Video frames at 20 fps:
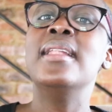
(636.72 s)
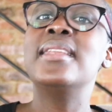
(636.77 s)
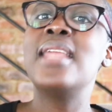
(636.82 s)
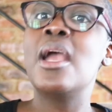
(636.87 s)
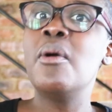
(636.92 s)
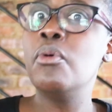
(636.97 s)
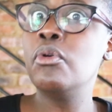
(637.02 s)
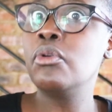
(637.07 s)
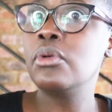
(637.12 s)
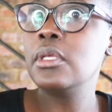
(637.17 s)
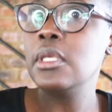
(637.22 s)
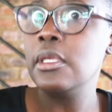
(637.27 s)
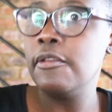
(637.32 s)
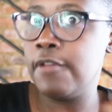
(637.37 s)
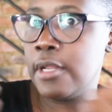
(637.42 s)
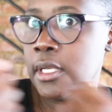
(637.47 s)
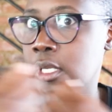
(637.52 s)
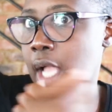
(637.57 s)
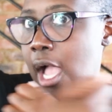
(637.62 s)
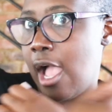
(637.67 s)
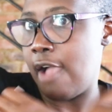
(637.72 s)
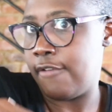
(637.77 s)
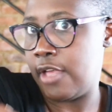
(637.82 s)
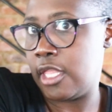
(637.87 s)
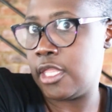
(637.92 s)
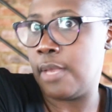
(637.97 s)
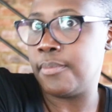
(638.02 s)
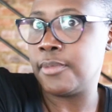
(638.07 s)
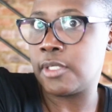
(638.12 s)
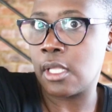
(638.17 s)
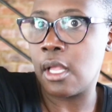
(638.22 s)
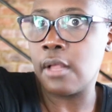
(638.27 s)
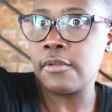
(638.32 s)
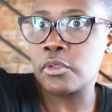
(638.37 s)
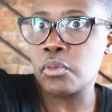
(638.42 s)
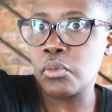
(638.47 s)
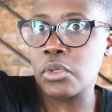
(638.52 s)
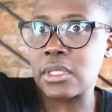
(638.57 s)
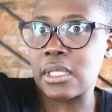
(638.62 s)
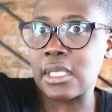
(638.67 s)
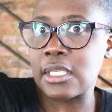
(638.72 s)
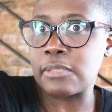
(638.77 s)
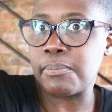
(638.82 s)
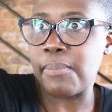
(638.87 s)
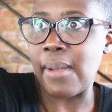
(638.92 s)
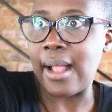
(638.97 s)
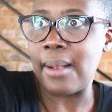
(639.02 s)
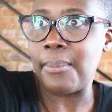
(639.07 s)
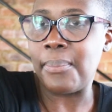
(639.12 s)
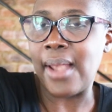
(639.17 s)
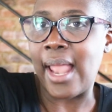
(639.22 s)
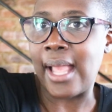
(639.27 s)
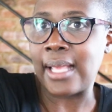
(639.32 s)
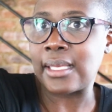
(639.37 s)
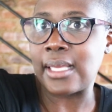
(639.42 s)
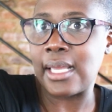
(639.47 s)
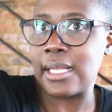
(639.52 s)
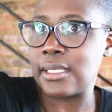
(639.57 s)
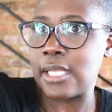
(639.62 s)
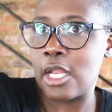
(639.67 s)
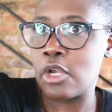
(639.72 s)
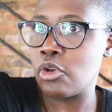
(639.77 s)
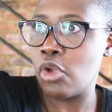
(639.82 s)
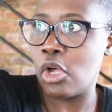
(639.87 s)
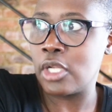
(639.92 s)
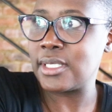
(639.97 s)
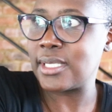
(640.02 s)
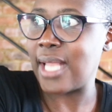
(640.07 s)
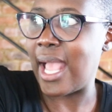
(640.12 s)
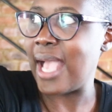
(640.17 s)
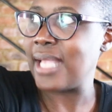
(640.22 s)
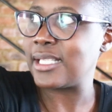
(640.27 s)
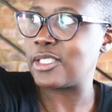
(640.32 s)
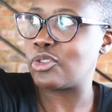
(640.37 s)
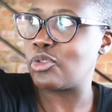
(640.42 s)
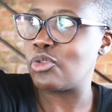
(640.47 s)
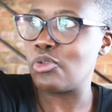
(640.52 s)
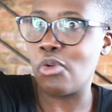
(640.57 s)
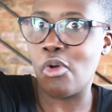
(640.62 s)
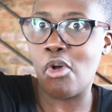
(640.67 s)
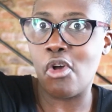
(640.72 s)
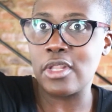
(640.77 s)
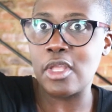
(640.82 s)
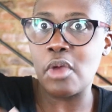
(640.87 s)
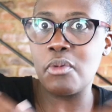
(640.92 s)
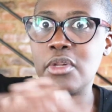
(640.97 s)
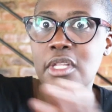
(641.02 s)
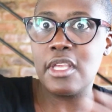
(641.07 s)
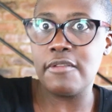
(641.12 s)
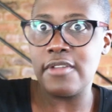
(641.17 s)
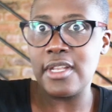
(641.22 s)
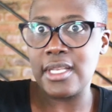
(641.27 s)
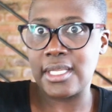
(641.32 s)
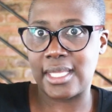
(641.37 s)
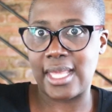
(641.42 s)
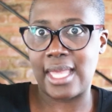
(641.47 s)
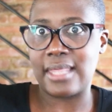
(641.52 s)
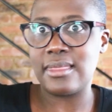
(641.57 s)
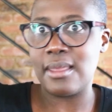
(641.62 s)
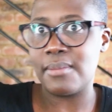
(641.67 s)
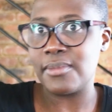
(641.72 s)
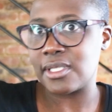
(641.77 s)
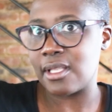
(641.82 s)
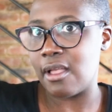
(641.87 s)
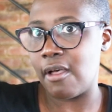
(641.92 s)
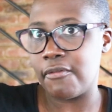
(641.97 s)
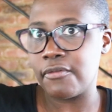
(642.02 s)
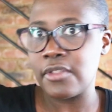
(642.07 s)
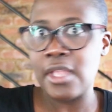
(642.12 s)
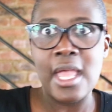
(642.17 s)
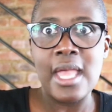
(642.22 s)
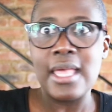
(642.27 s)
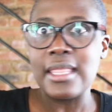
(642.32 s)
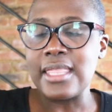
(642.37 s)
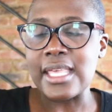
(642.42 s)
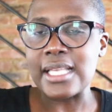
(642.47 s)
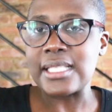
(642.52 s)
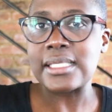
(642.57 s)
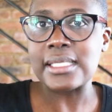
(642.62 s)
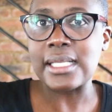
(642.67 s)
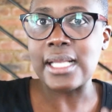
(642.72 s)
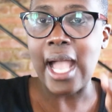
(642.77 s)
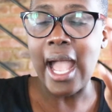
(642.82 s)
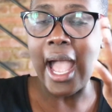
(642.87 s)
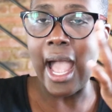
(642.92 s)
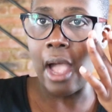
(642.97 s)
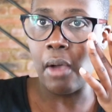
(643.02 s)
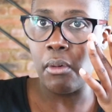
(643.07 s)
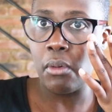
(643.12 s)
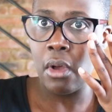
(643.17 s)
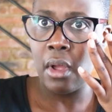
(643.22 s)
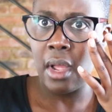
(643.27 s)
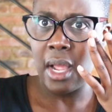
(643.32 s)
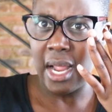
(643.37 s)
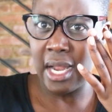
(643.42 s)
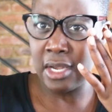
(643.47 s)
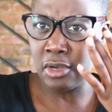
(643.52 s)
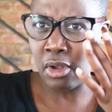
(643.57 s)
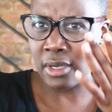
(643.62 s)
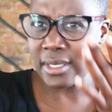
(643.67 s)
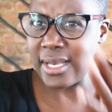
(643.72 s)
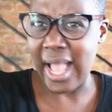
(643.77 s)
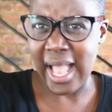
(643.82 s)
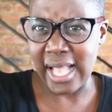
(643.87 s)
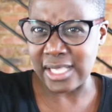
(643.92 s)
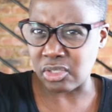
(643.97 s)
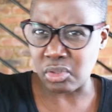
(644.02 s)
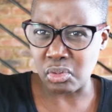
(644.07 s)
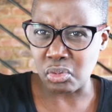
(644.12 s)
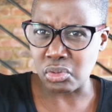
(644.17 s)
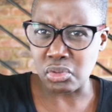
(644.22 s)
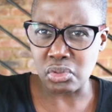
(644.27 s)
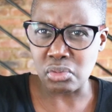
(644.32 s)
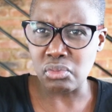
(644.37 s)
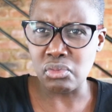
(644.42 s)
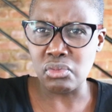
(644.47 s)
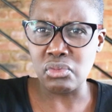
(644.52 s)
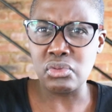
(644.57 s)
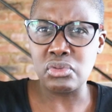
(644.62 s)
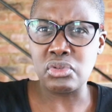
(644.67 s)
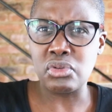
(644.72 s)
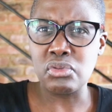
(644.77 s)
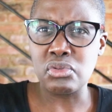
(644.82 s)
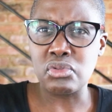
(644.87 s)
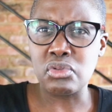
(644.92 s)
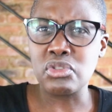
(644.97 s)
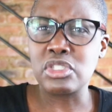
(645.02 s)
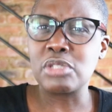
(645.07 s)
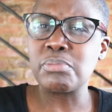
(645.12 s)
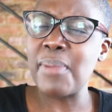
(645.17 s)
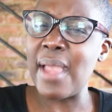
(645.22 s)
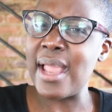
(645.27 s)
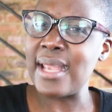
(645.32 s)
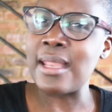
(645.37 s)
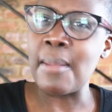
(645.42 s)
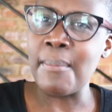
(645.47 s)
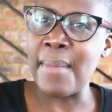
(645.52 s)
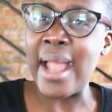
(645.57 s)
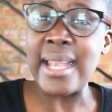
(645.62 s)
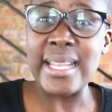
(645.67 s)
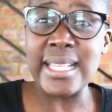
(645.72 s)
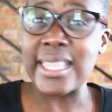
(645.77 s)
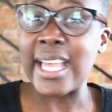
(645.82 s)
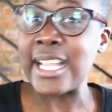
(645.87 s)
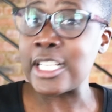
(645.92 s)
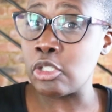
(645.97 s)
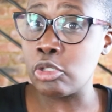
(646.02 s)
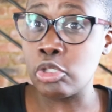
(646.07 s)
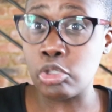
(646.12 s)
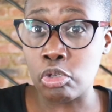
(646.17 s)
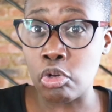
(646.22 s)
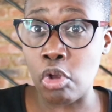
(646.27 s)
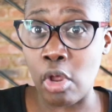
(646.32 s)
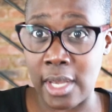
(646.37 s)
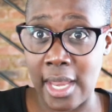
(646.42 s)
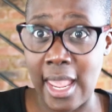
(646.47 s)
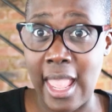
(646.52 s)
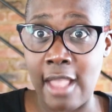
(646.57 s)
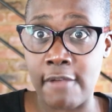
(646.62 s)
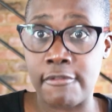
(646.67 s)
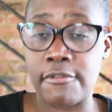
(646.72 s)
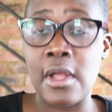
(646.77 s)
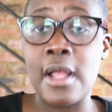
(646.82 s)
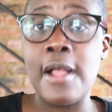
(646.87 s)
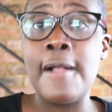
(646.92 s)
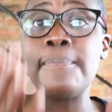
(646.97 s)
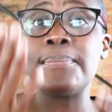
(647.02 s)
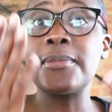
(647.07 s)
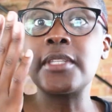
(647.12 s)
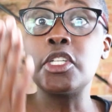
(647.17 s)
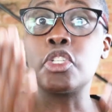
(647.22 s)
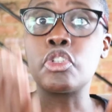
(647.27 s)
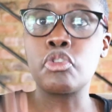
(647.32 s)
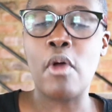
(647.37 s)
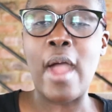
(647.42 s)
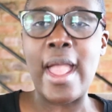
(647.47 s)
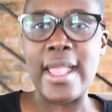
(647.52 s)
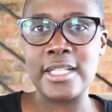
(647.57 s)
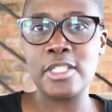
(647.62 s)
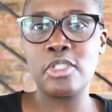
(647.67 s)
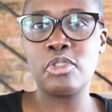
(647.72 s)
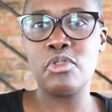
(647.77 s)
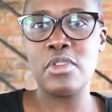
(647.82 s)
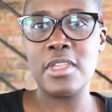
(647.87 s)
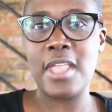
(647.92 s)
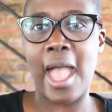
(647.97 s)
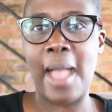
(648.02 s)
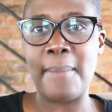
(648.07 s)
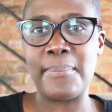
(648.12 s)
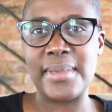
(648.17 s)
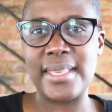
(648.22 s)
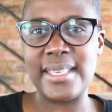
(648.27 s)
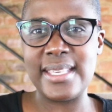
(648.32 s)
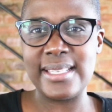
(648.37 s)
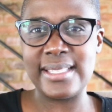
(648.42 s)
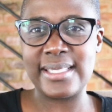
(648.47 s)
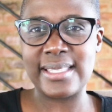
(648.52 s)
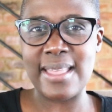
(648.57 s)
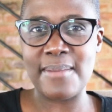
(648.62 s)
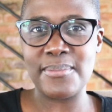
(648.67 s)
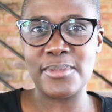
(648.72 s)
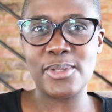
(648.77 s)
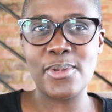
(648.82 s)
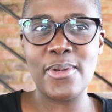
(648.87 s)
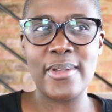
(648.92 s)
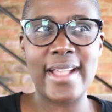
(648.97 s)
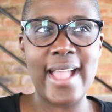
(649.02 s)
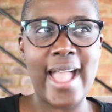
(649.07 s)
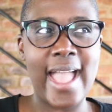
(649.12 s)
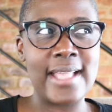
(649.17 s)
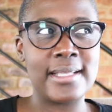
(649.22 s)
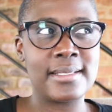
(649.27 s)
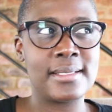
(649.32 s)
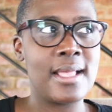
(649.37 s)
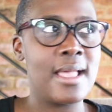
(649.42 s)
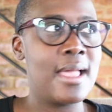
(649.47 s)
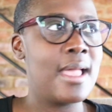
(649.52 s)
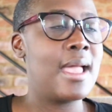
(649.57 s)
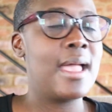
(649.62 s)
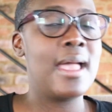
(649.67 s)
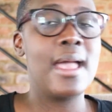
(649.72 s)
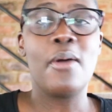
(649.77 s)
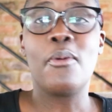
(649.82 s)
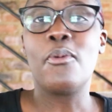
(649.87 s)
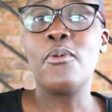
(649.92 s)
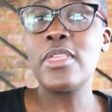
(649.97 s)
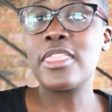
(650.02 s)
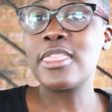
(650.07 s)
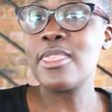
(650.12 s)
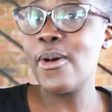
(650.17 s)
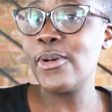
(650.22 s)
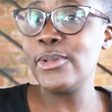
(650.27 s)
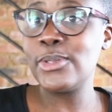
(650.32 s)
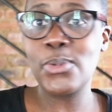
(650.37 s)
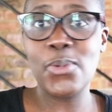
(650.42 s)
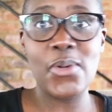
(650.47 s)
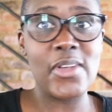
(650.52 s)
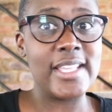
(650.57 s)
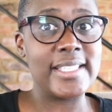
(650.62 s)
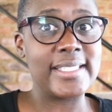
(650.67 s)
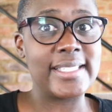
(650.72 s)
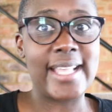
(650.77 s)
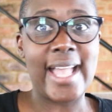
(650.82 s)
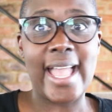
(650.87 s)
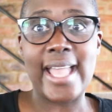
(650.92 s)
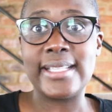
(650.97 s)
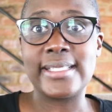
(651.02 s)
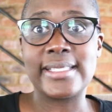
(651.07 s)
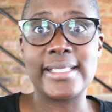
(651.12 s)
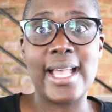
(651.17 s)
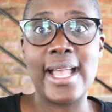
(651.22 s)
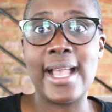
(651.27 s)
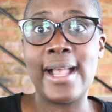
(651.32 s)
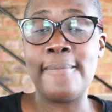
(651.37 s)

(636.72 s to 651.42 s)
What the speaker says: they will even cover themselves with this blanket and not ask you, or they will even get themselves this car and not ask you to spend the money that you do not have trying to appease them. So guys, with those words, guys,